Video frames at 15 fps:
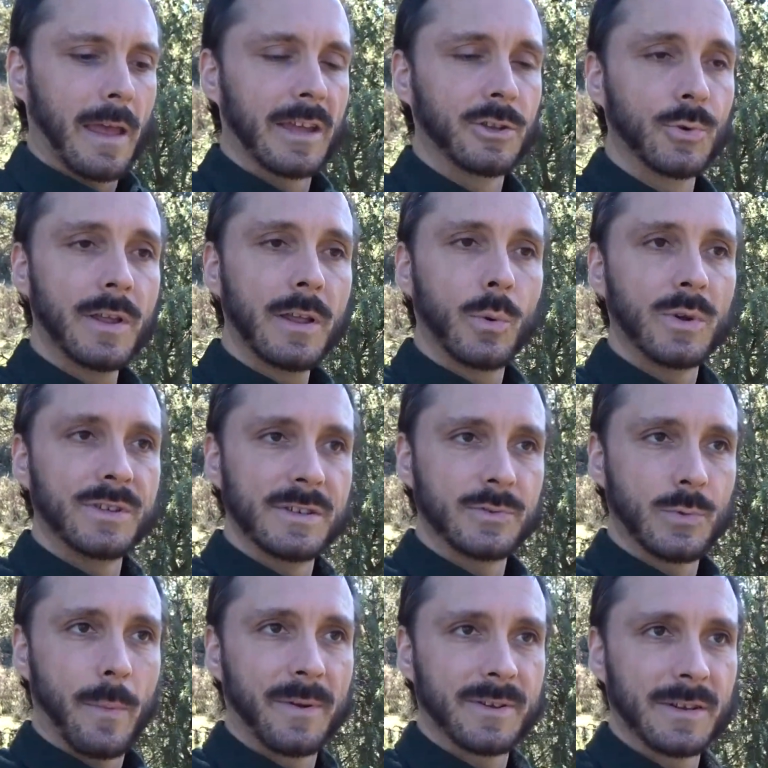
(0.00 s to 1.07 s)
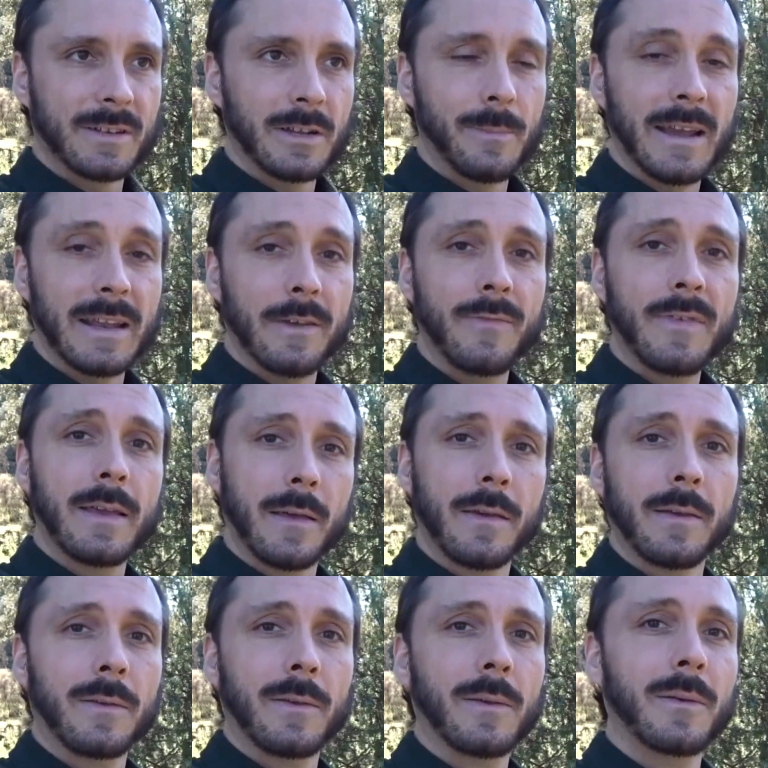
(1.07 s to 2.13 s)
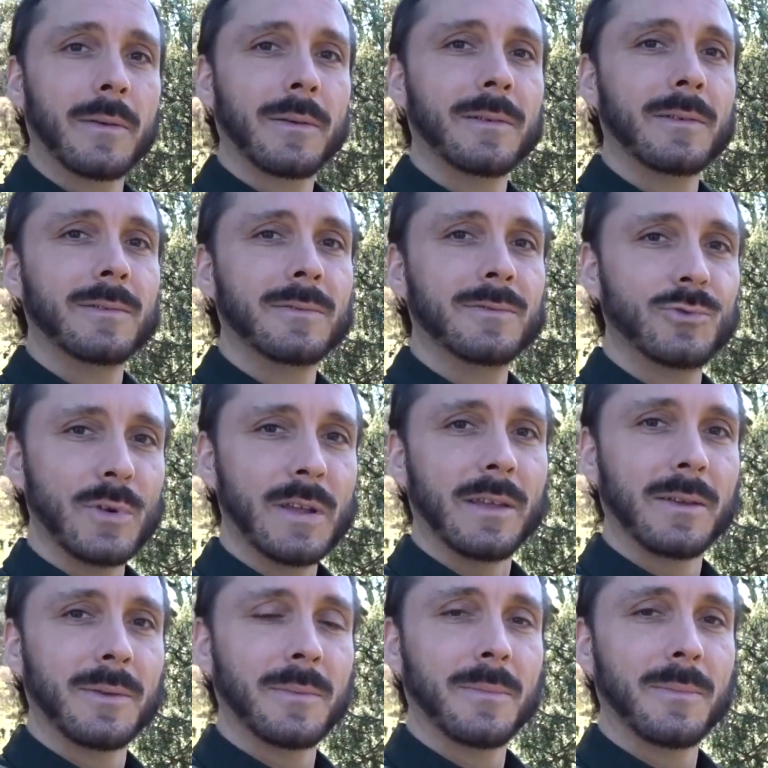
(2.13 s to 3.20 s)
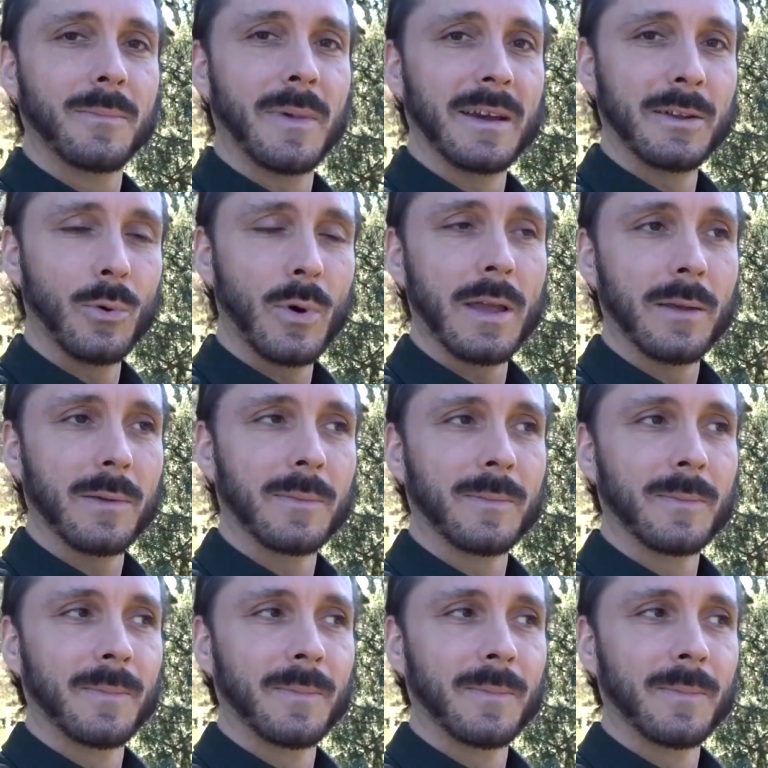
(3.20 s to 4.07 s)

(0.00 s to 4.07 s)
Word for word: A tree which is represented by the fig tree, by the way.